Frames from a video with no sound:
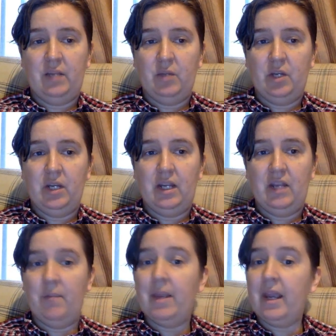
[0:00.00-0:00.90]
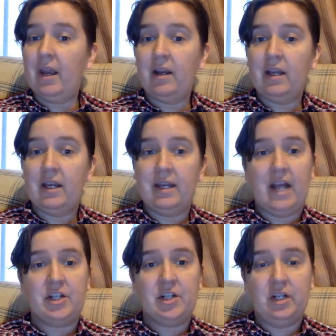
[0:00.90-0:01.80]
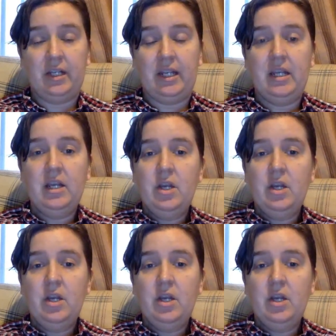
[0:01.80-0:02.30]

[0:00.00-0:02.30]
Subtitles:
community in the Bay Area and nationally,